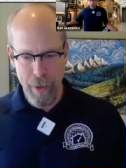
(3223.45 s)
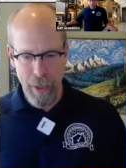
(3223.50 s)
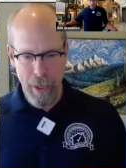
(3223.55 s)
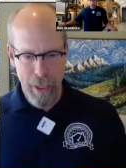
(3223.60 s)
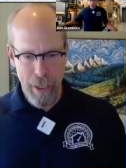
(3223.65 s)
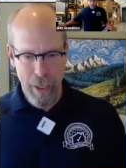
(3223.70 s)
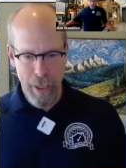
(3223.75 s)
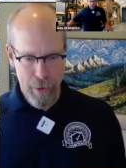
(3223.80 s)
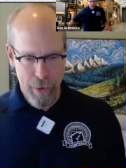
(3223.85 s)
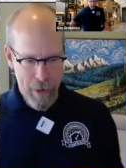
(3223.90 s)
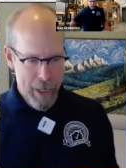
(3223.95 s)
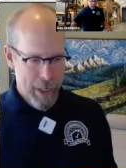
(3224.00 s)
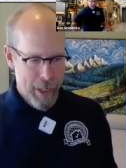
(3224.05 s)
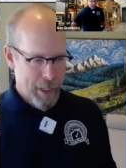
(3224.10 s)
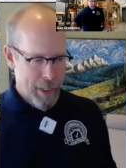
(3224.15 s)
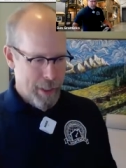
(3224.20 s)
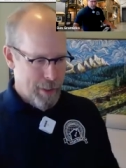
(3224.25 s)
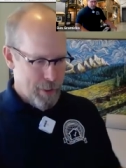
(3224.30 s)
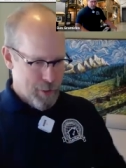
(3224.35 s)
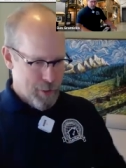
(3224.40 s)
and the grading,
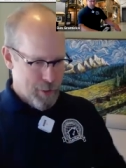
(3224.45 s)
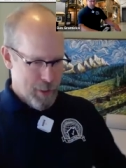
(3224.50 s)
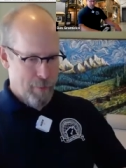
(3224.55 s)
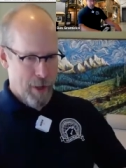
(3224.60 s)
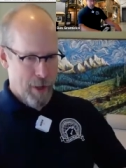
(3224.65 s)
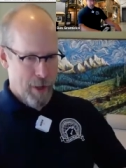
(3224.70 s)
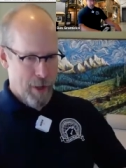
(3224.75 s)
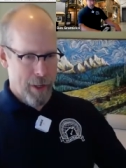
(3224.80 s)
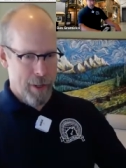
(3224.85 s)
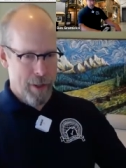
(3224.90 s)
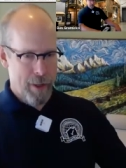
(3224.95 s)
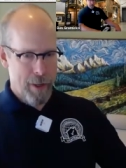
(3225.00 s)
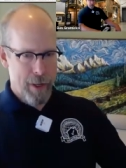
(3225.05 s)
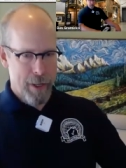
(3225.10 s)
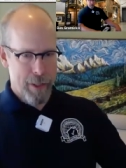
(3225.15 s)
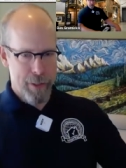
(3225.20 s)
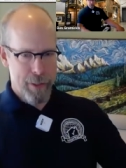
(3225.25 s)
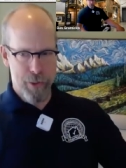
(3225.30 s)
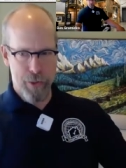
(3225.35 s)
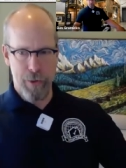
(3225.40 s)
and the driveway,
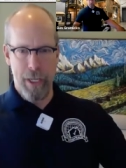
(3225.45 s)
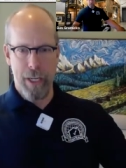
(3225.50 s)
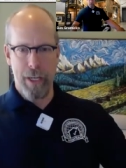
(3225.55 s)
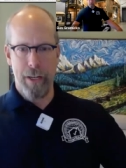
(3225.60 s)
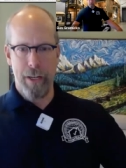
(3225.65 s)
and the street.